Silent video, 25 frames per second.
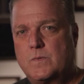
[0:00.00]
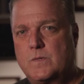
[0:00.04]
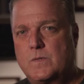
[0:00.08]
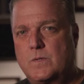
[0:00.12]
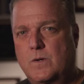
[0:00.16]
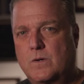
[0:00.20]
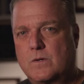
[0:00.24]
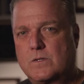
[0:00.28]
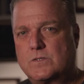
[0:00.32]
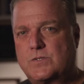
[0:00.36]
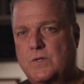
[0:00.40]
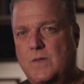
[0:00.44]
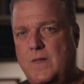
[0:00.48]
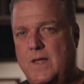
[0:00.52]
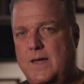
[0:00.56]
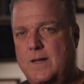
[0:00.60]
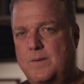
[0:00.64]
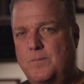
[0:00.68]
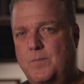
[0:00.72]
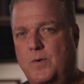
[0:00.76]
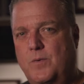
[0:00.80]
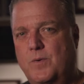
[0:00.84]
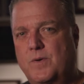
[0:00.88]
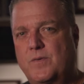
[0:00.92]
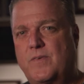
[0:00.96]
You know, there's a lot
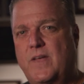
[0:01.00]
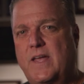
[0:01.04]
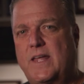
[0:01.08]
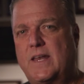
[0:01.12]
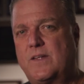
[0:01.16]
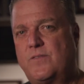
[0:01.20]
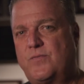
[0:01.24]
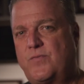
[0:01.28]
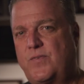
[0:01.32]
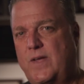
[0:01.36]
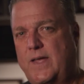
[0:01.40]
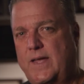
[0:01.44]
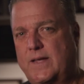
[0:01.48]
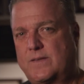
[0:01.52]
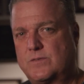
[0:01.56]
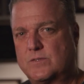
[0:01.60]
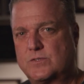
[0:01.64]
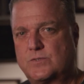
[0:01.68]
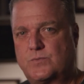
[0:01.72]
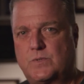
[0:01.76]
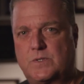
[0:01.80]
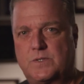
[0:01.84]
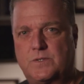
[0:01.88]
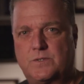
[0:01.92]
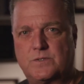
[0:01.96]
of motivating
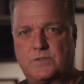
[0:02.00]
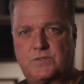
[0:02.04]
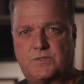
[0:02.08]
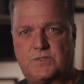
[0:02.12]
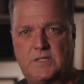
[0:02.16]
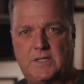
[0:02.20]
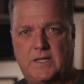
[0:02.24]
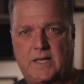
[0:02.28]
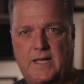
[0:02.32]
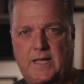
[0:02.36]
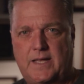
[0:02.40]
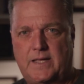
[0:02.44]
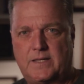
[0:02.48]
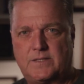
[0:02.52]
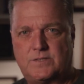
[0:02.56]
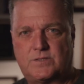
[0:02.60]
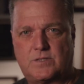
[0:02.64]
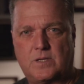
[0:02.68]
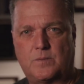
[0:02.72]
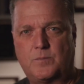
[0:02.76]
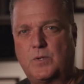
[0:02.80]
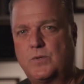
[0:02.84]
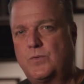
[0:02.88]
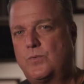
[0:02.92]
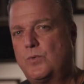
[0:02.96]
factors with your CI.
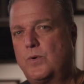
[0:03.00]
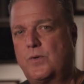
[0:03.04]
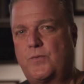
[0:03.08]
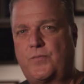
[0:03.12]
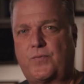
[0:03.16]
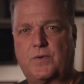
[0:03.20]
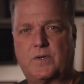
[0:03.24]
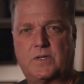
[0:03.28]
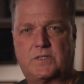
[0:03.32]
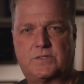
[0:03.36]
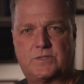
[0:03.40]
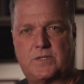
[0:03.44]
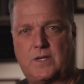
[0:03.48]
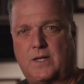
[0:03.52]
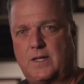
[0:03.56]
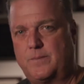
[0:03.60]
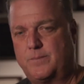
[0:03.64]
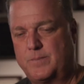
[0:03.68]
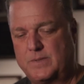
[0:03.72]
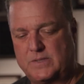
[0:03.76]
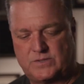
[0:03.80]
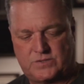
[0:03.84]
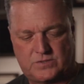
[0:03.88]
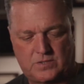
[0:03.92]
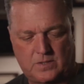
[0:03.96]
Some will do it for
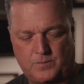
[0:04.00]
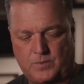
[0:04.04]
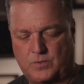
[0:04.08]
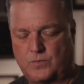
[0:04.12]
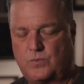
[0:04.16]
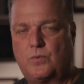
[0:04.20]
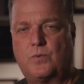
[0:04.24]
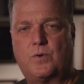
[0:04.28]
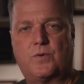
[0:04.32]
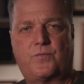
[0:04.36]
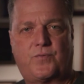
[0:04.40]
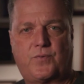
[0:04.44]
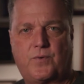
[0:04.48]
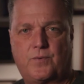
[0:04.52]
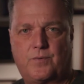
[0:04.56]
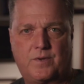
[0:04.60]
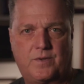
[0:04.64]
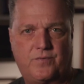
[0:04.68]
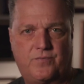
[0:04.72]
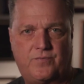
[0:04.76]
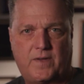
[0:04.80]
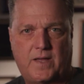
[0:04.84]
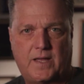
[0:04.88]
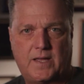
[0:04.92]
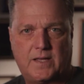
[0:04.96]
excitement, some will do it for
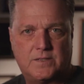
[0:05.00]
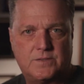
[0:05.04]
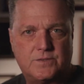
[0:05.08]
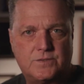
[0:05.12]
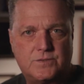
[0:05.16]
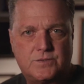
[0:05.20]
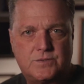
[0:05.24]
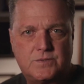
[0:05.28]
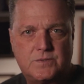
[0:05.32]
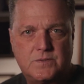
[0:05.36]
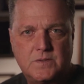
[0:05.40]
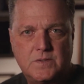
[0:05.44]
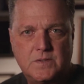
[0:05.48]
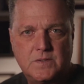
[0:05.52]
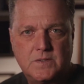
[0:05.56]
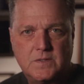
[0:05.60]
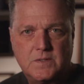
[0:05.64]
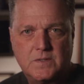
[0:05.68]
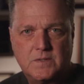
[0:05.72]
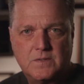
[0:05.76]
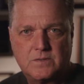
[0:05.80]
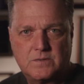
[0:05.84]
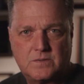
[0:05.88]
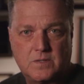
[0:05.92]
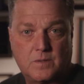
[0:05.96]
revenge.
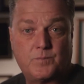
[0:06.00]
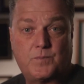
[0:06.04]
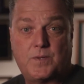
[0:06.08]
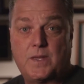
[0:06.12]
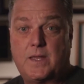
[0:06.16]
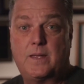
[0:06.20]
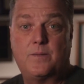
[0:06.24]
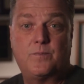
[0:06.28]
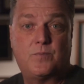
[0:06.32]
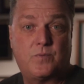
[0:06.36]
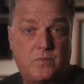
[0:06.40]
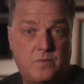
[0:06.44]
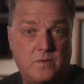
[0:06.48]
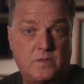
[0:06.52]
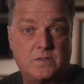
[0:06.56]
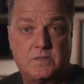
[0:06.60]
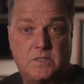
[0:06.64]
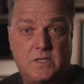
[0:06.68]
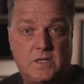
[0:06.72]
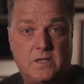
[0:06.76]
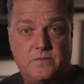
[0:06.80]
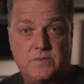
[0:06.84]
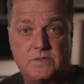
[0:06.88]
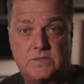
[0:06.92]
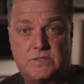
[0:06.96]
Sometimes
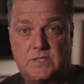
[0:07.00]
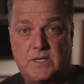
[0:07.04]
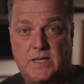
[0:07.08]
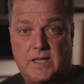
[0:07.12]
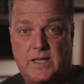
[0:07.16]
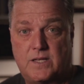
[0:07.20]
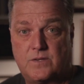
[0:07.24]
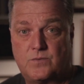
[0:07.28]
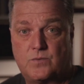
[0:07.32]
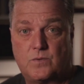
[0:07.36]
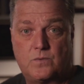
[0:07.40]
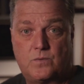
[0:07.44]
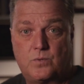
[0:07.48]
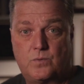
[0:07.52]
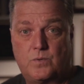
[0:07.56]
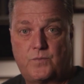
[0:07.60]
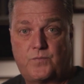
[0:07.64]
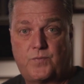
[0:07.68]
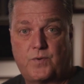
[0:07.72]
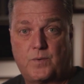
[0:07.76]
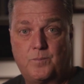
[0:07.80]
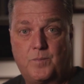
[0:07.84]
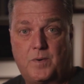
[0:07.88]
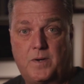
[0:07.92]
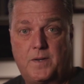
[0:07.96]
even CIs will do it
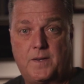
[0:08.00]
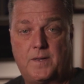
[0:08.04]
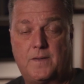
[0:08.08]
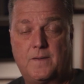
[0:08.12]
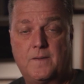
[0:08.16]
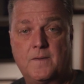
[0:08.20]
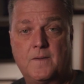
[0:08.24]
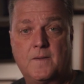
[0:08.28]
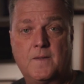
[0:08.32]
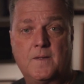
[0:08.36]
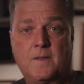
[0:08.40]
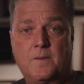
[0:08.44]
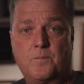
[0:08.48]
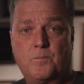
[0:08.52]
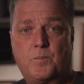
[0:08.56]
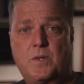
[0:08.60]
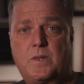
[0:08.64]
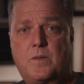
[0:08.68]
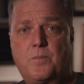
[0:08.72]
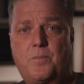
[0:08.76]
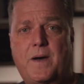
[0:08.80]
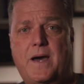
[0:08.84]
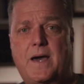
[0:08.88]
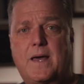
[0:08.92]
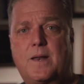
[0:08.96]
for money. But
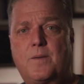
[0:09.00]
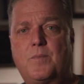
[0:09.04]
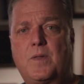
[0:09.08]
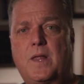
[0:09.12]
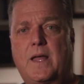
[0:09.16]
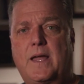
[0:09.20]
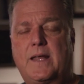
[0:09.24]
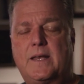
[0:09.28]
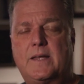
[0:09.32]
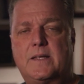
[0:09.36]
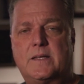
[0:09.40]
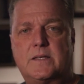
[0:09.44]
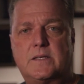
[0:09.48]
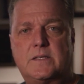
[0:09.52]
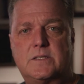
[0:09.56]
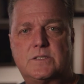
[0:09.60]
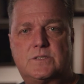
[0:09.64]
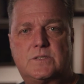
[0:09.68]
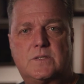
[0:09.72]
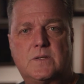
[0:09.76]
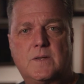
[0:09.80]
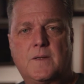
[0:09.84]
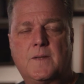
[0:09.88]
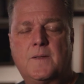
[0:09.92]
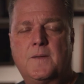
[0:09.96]
the bottom line
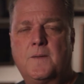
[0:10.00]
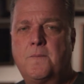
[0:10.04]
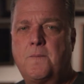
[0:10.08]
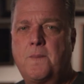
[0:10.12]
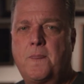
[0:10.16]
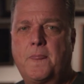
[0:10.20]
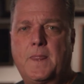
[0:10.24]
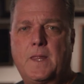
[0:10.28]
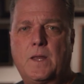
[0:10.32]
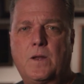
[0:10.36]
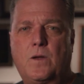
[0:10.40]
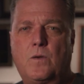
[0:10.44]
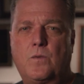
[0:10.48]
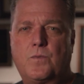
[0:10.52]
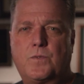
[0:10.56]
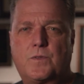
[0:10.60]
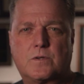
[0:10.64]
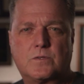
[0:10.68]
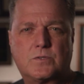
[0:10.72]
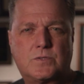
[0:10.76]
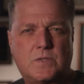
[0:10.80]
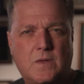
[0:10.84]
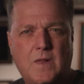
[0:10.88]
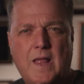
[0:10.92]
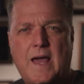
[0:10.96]
is, you know,
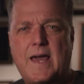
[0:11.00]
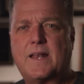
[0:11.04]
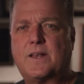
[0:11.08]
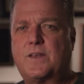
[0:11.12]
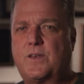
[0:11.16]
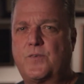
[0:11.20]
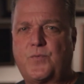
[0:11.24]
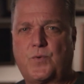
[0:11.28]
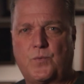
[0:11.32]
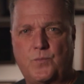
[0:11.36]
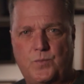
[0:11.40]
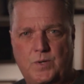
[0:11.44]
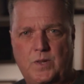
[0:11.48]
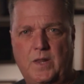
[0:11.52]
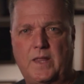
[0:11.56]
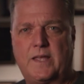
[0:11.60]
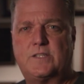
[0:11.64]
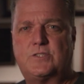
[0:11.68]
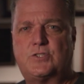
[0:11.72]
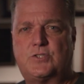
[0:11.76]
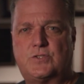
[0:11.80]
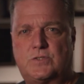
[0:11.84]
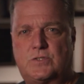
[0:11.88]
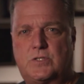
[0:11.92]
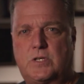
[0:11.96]
there's a lot of different
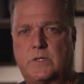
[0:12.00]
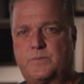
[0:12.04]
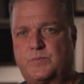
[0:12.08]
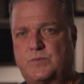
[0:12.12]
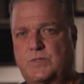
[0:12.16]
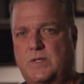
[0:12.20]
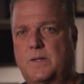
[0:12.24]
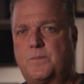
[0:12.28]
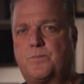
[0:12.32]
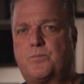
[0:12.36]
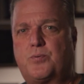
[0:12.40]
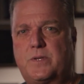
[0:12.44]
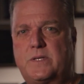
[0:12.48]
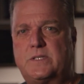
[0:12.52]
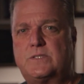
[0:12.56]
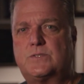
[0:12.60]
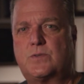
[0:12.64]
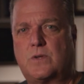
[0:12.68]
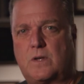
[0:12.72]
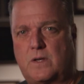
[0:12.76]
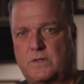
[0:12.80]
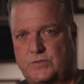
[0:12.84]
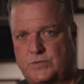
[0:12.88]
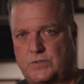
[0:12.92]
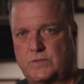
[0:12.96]
relationships that police
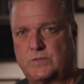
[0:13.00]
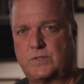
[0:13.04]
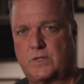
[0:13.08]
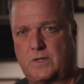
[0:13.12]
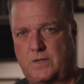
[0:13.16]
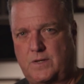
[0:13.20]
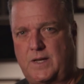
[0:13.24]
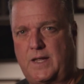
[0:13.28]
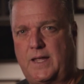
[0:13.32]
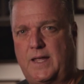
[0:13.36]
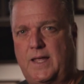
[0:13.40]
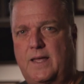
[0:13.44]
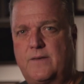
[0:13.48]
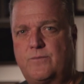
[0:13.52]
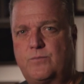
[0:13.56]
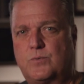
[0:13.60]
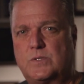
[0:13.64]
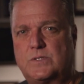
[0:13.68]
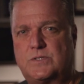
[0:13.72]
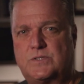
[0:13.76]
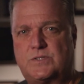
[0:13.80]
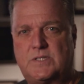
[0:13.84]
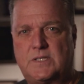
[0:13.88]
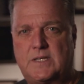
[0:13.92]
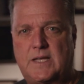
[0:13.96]
officers are going to have
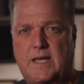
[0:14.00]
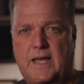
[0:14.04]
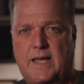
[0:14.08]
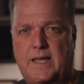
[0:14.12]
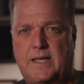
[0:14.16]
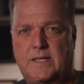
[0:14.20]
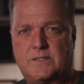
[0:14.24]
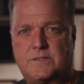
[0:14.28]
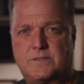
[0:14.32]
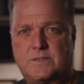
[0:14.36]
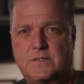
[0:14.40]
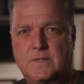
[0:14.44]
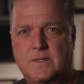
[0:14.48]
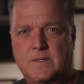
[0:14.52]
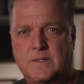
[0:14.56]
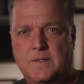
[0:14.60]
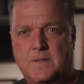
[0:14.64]
with CIs.